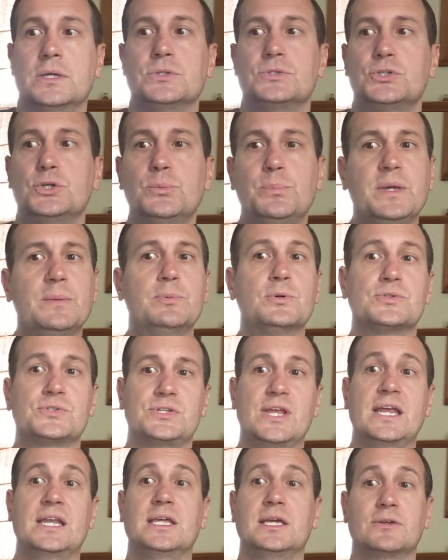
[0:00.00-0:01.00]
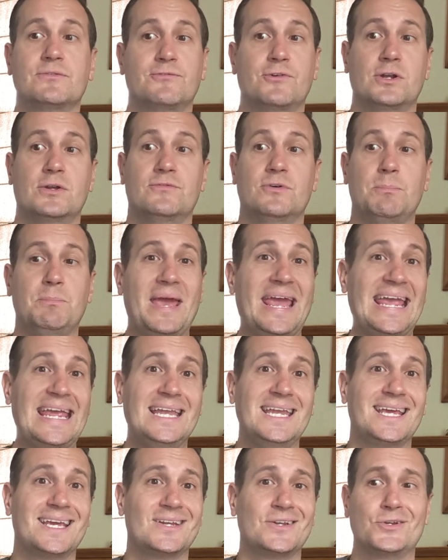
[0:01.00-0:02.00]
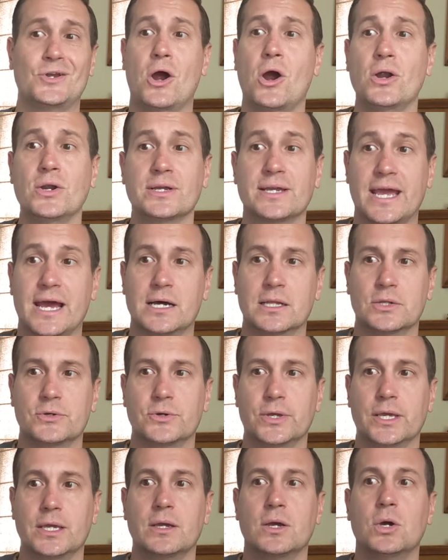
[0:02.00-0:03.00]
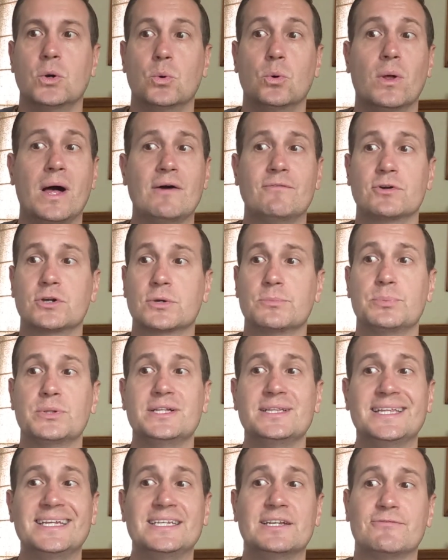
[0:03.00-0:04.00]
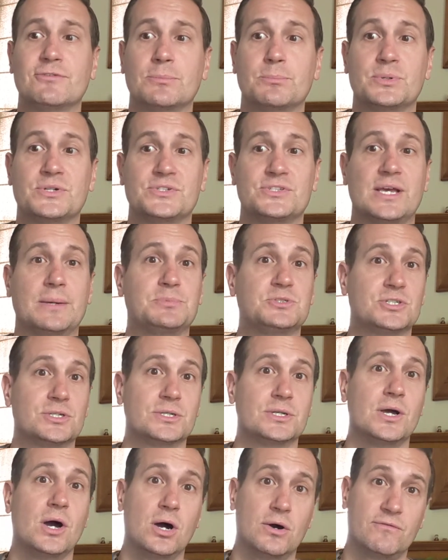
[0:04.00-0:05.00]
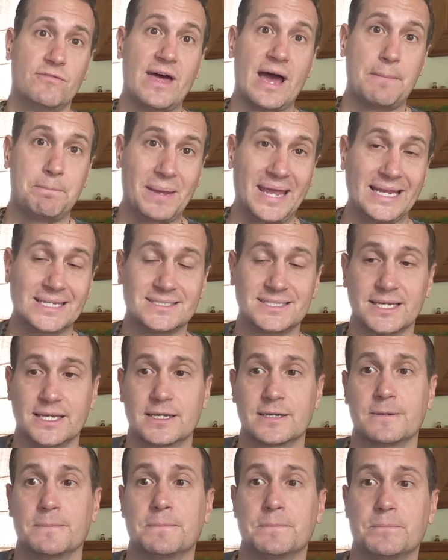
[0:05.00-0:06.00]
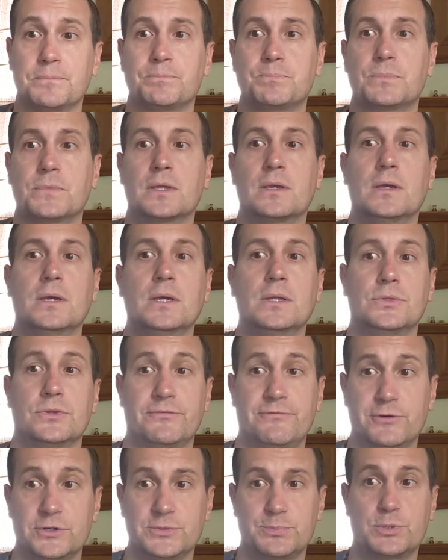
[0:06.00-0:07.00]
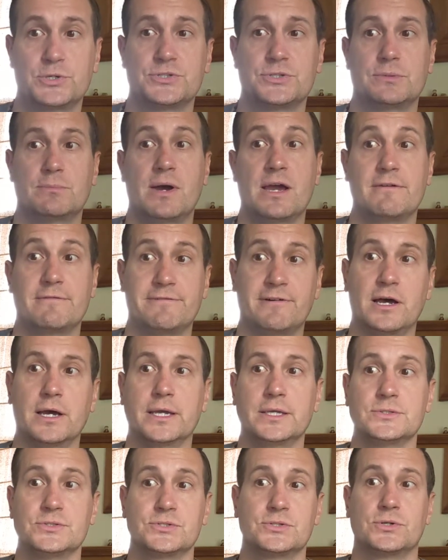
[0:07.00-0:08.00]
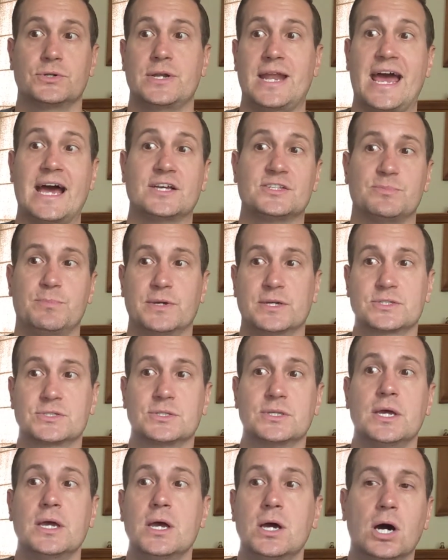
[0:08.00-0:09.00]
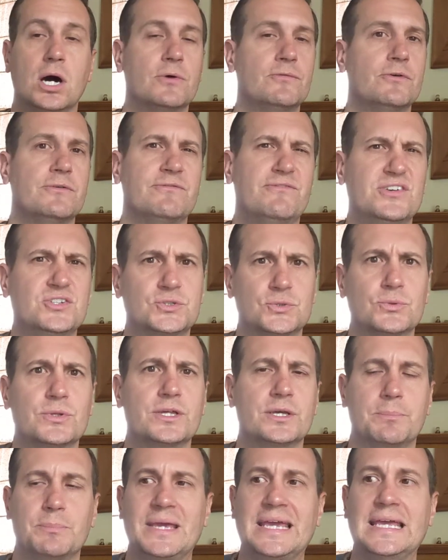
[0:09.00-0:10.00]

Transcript: Two people standing in front of a painting in an art gallery will have a completely different perception of that painting. The first person might find certain aspects of it visually